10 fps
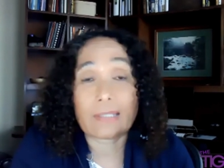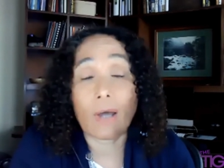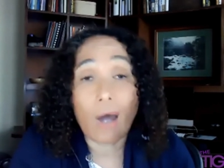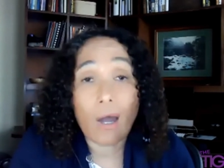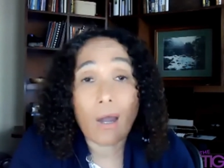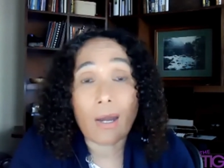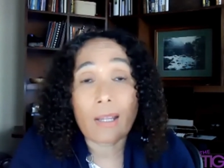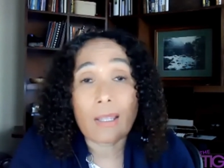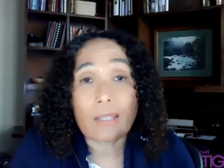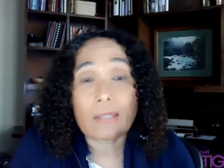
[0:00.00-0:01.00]
are
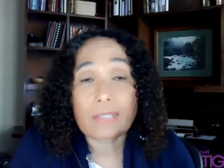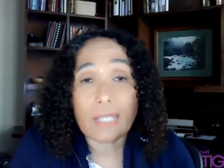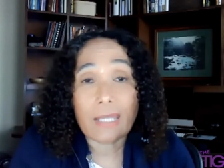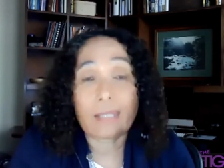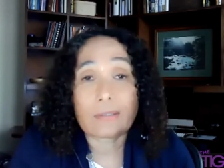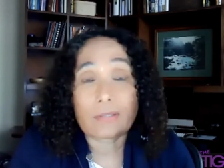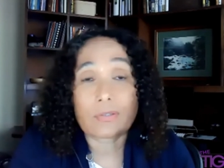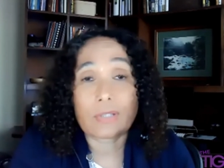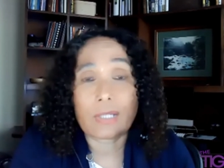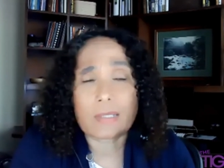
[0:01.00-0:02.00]
taking
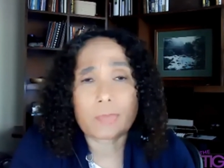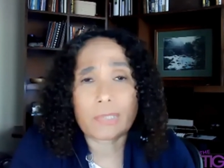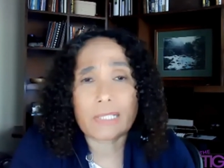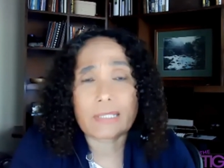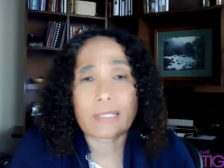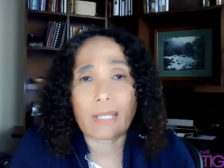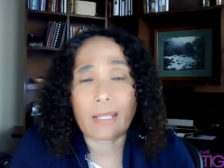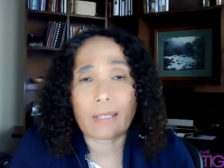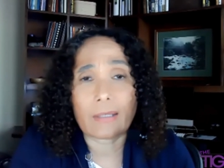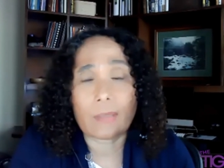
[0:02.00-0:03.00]
such an explicit
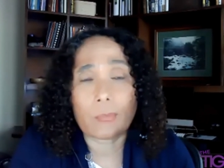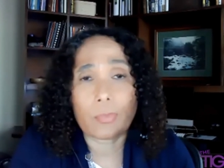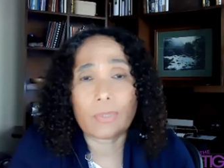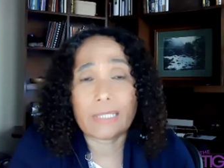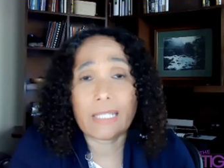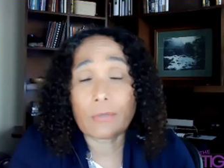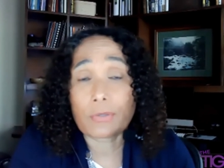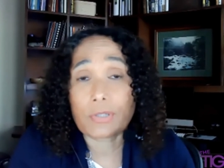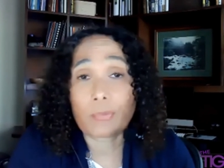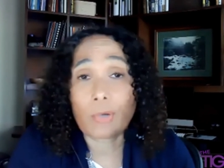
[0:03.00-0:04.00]
and
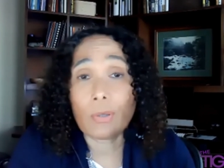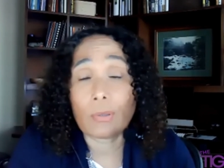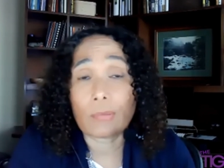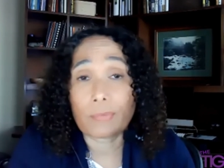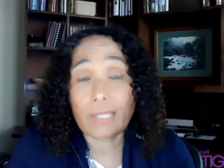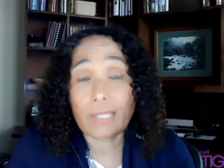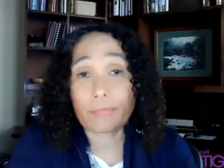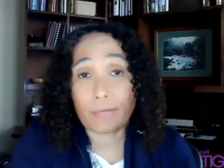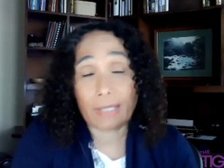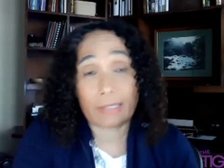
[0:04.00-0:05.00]
leadership role. Really,
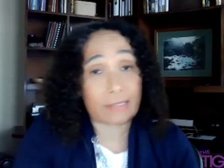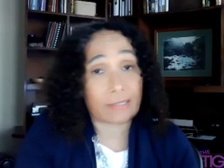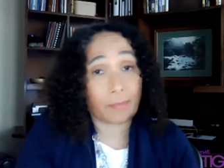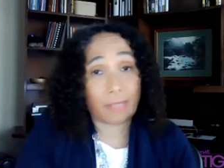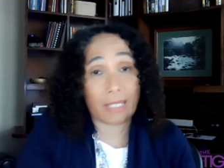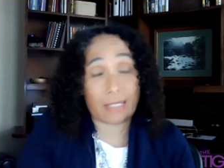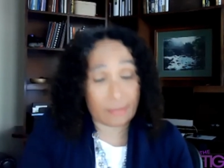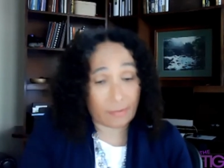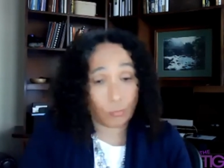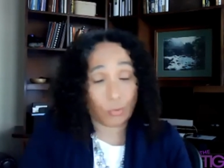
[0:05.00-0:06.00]
frankly, in some
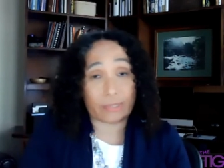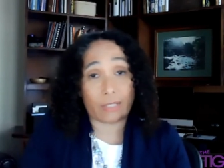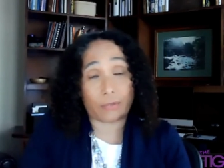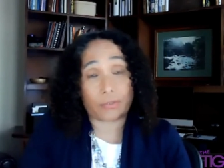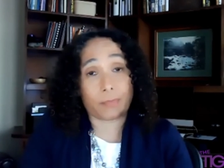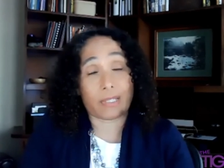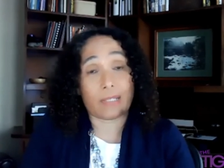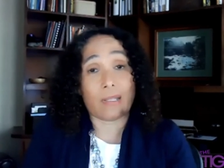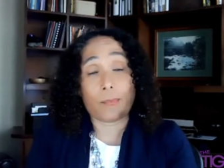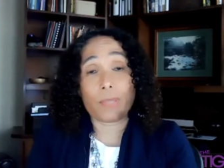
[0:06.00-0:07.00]
cases, more leadership than
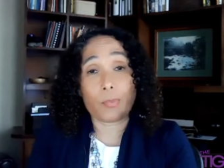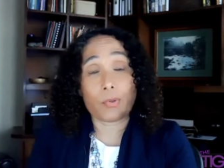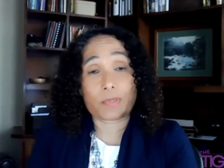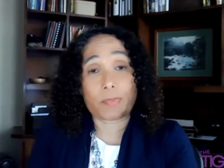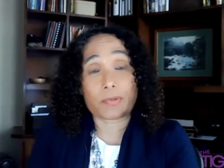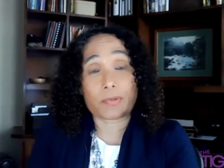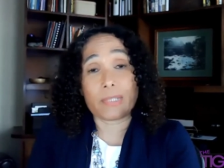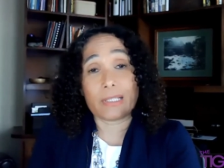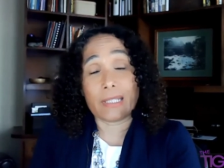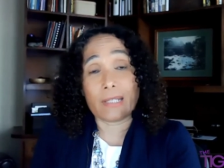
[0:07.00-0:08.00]
people who are supposed to
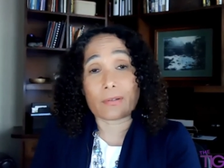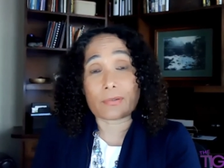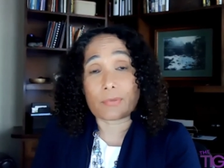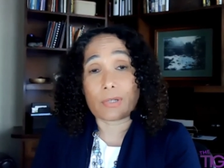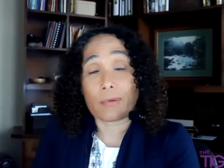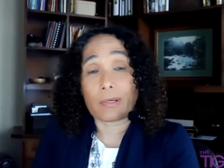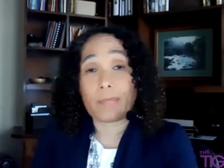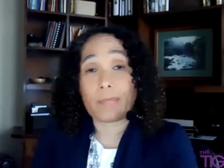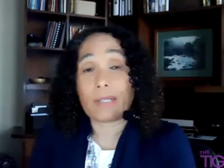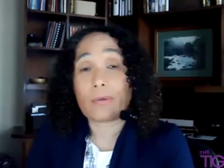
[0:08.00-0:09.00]
be leaders. You know what I
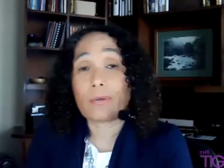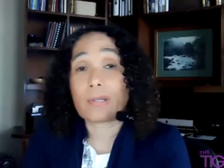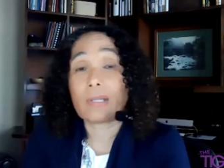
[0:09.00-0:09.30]
mean, Corn?